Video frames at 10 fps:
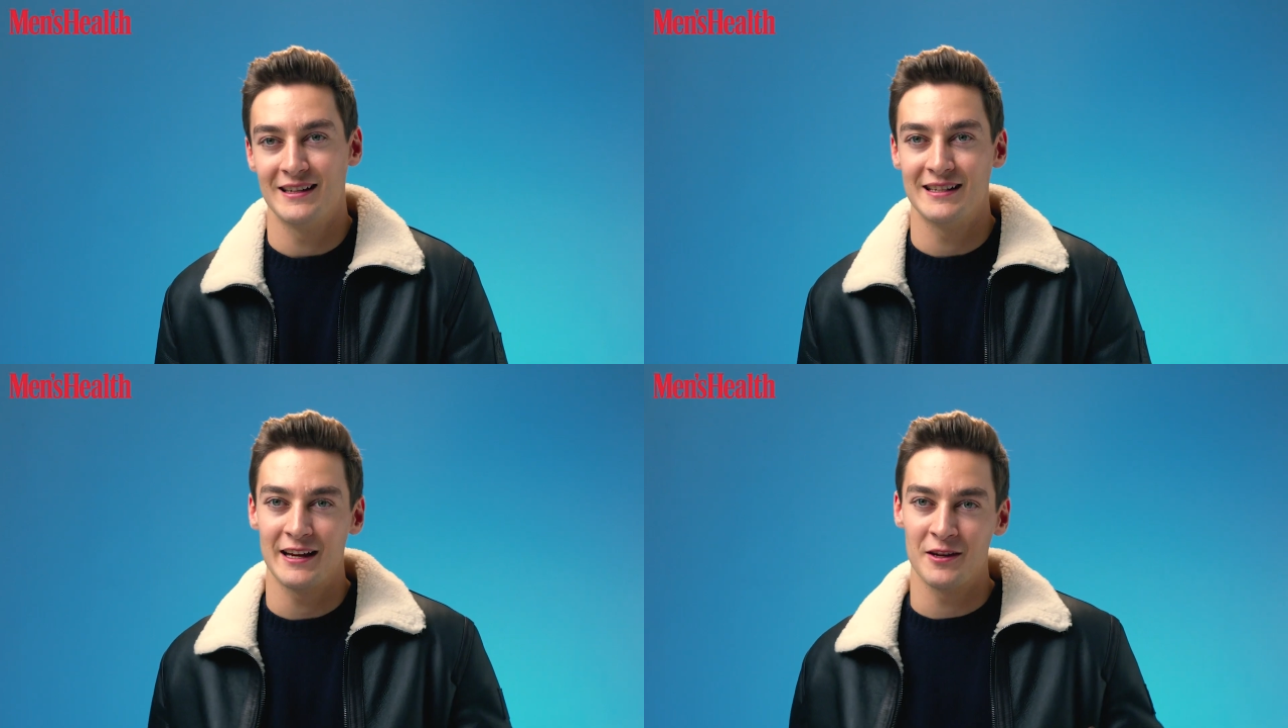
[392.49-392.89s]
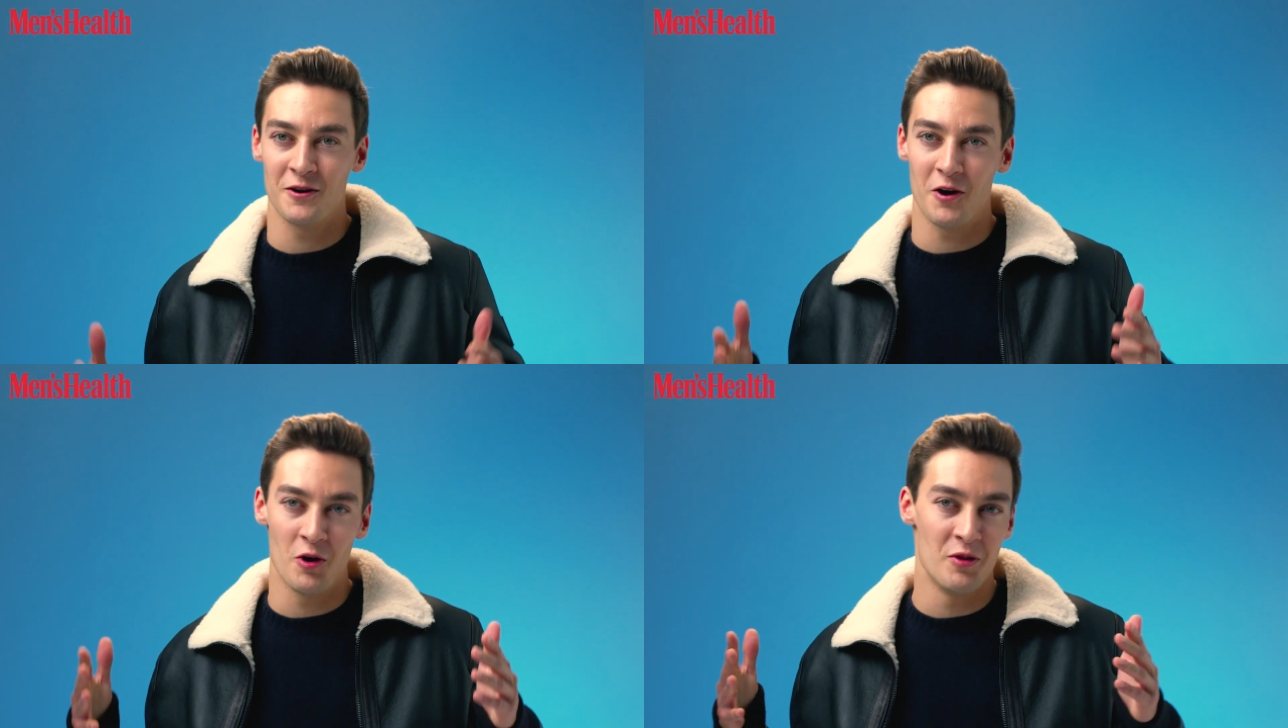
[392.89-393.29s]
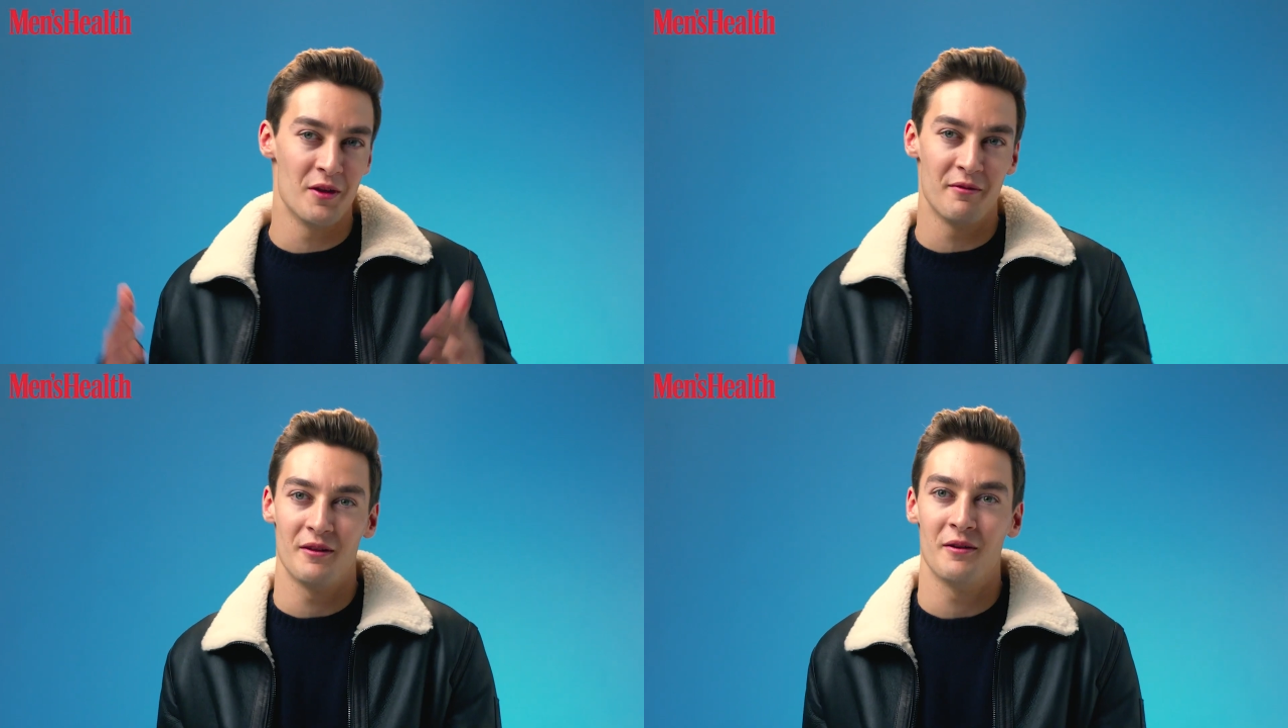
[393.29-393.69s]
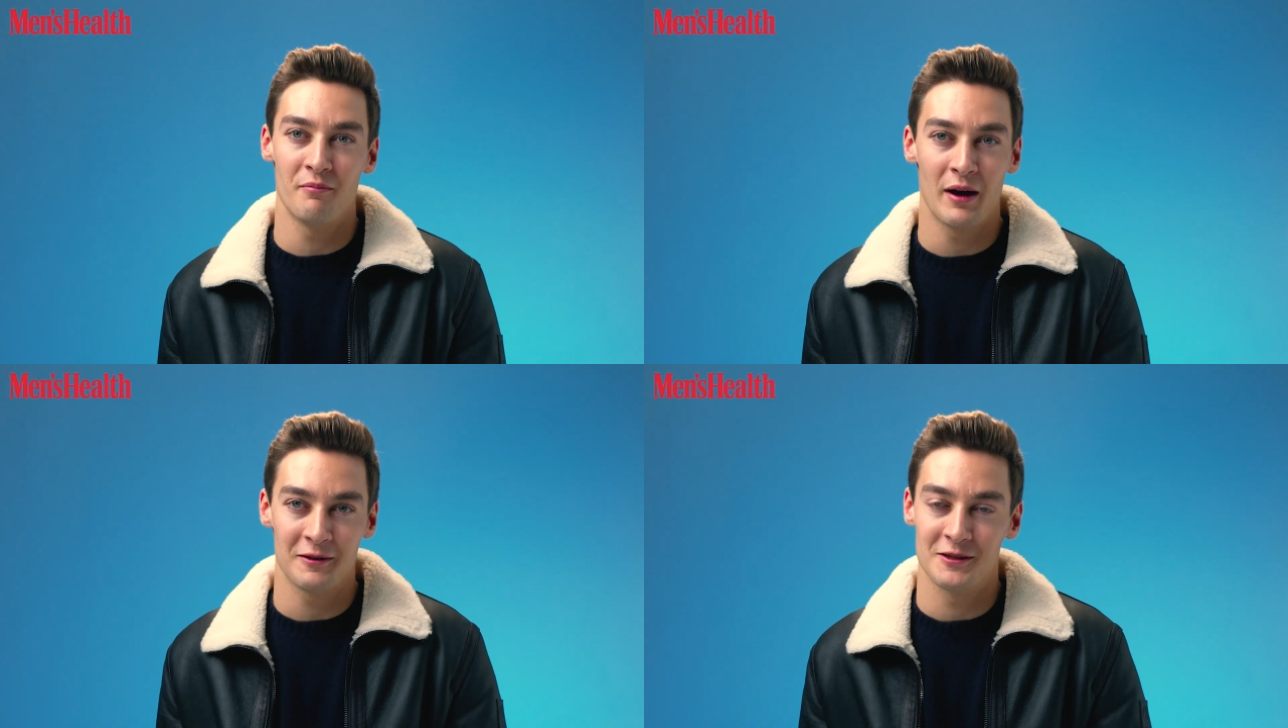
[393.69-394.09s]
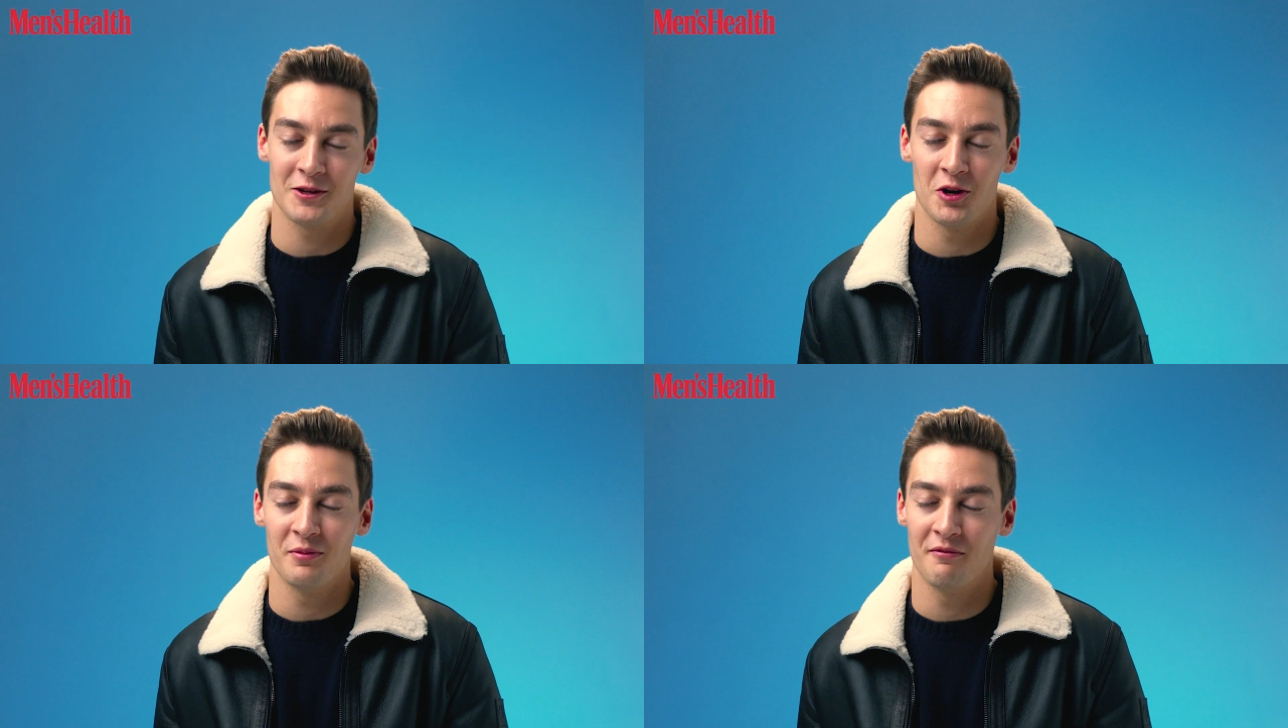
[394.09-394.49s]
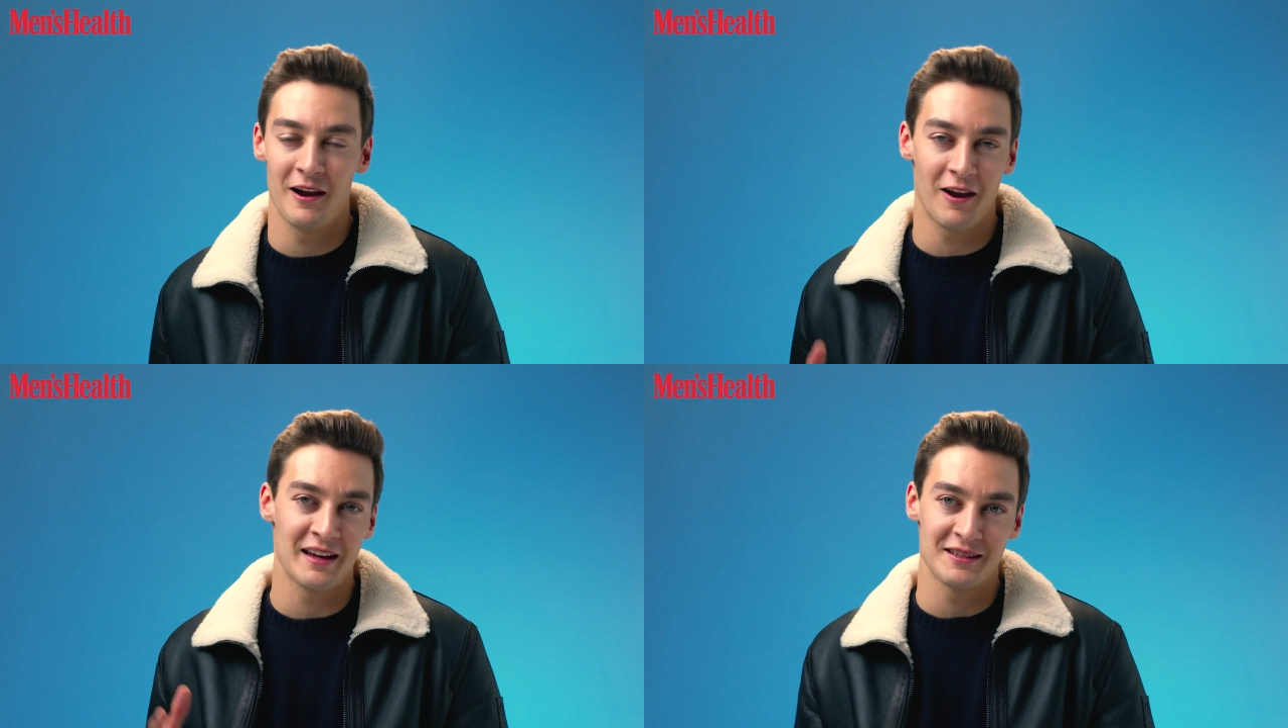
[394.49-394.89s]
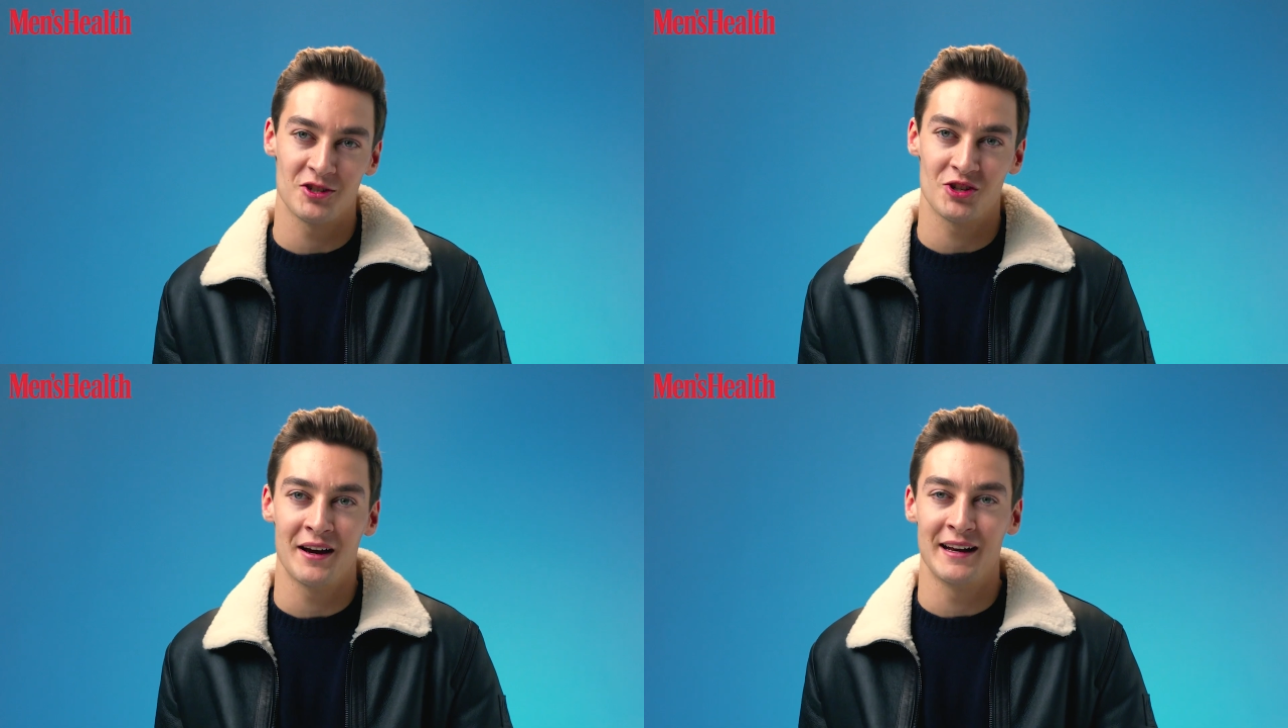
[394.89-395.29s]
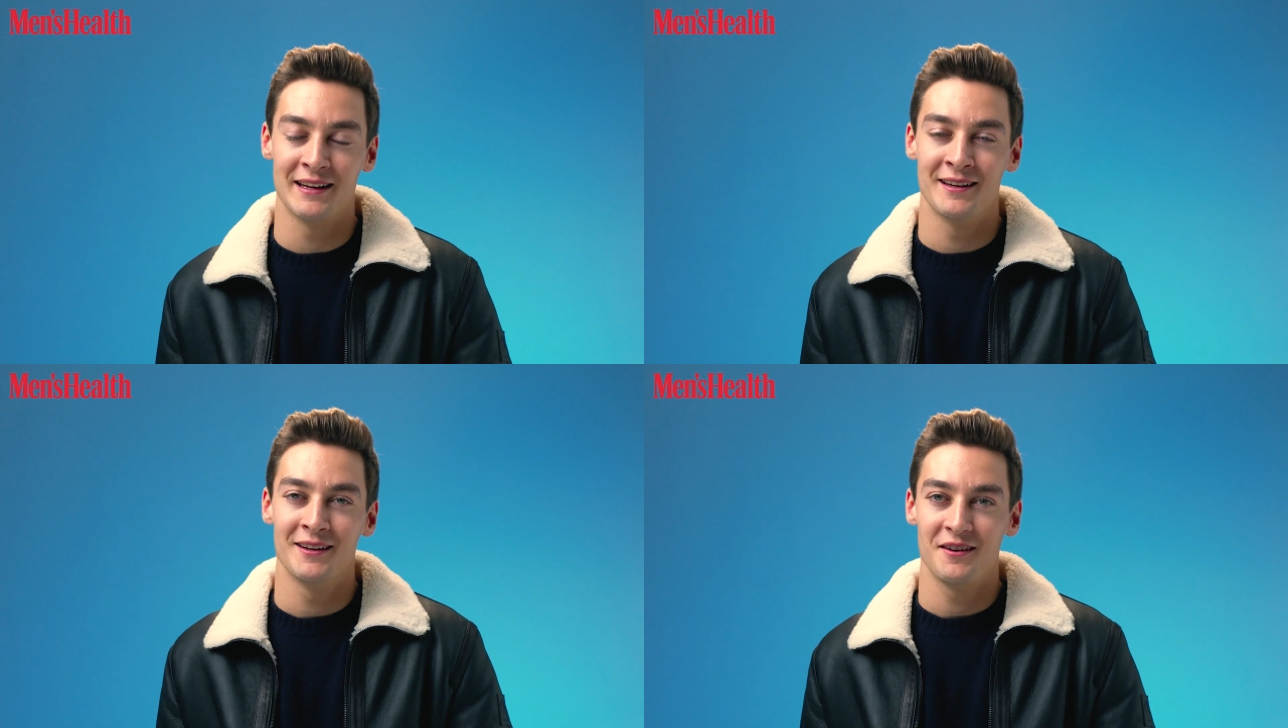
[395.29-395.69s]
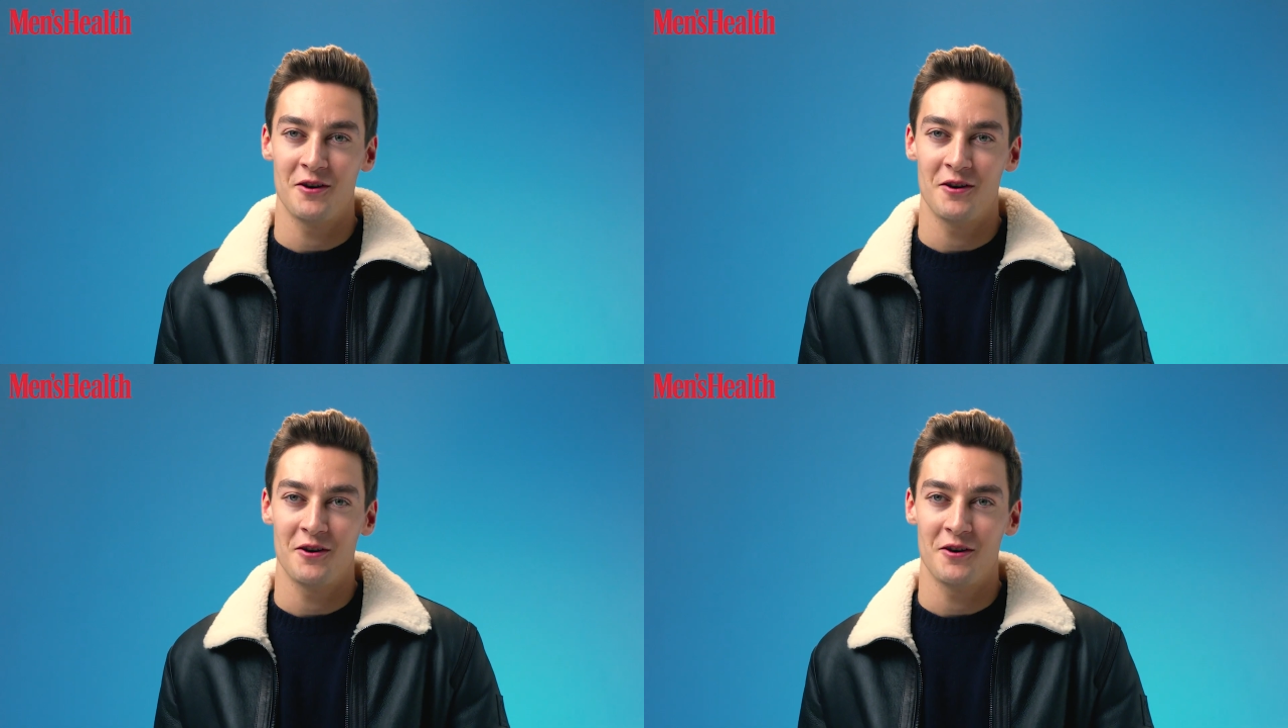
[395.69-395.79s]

is that you're under the microscope and the lights are shining